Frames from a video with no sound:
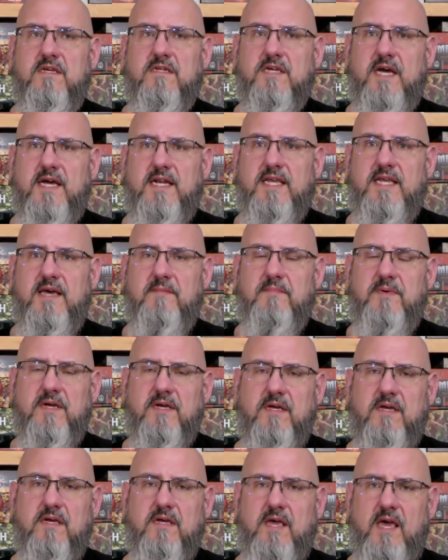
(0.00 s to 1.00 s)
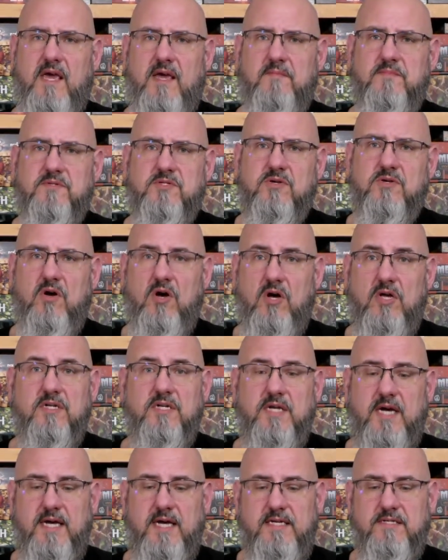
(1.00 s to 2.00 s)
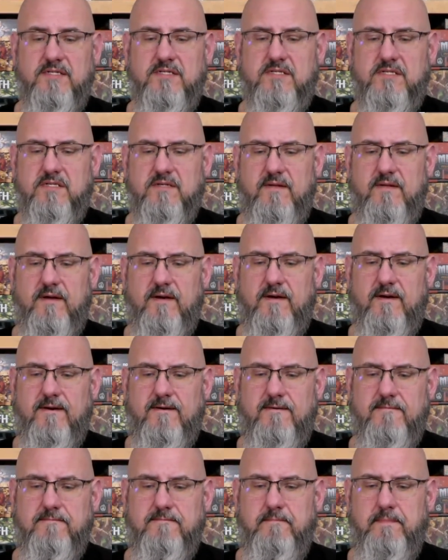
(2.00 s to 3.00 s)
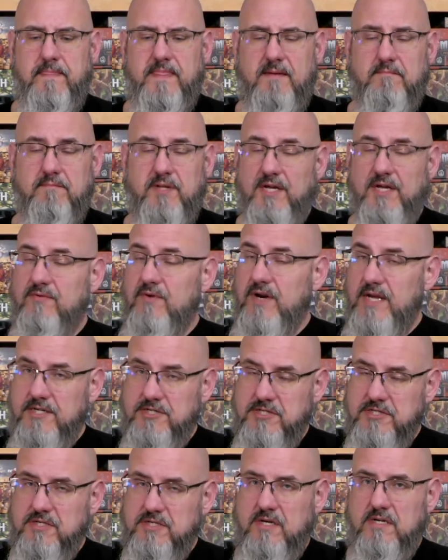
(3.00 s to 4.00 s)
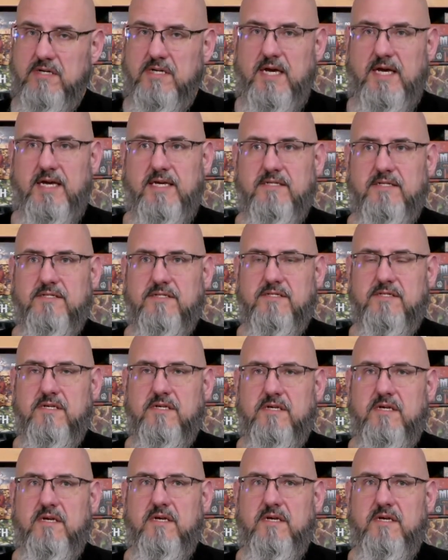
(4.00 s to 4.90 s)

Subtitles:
Tiny Epic games on Dized. Blood Rage is on Dized.